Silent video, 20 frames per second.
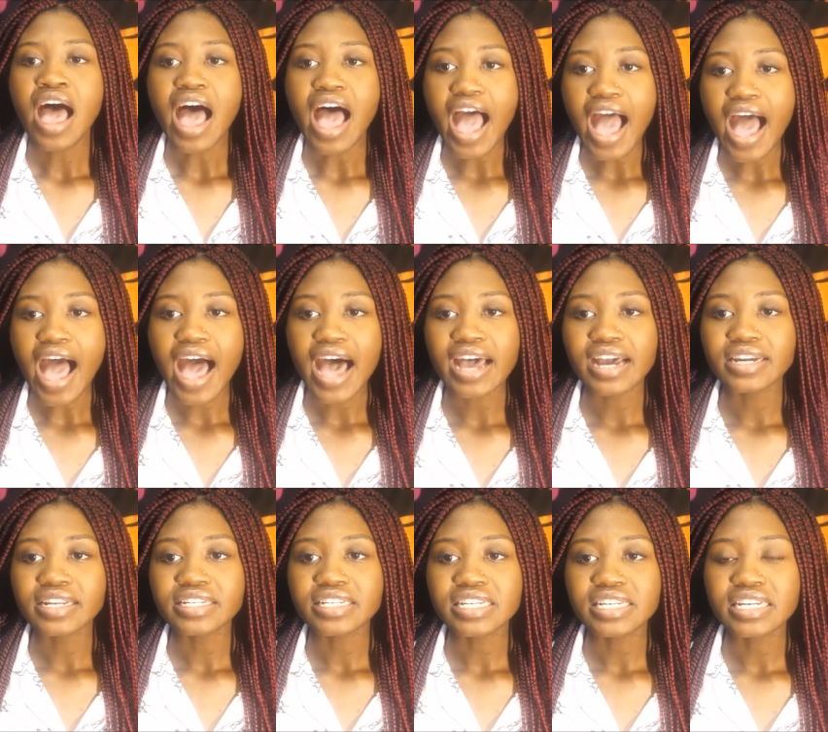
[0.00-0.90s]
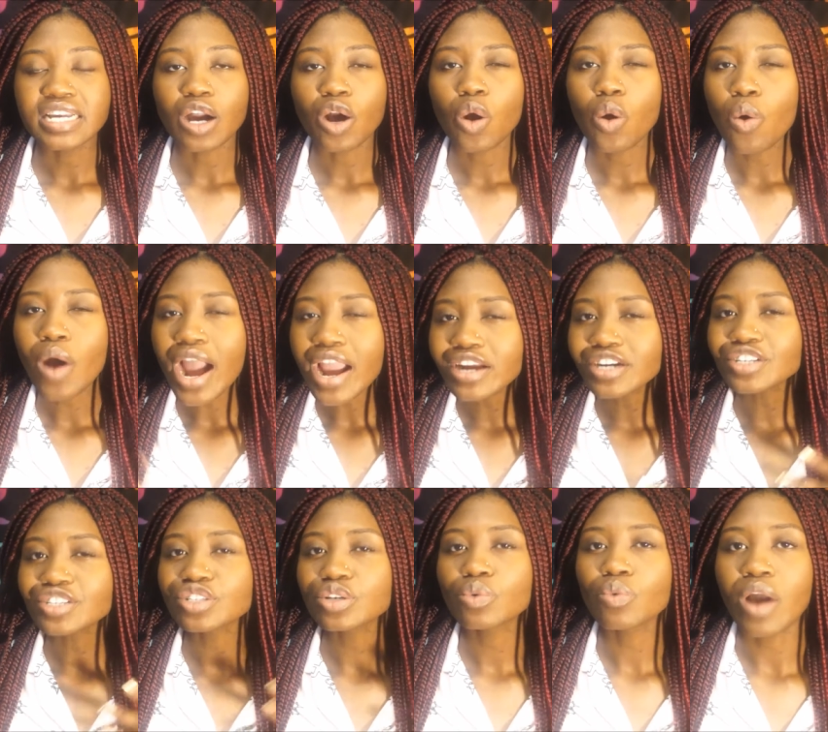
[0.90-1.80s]
and he
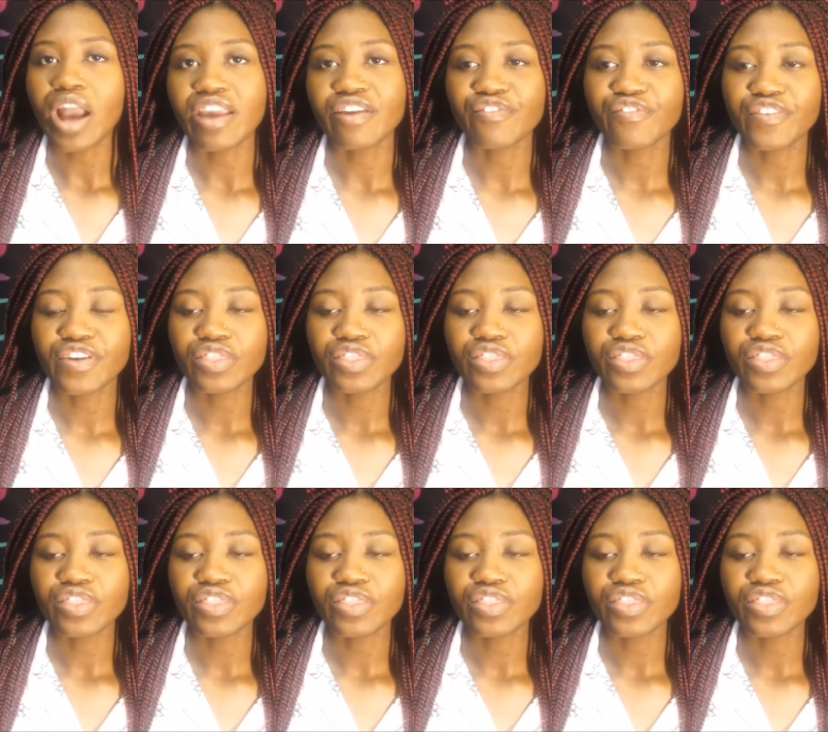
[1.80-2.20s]
acquires a wife.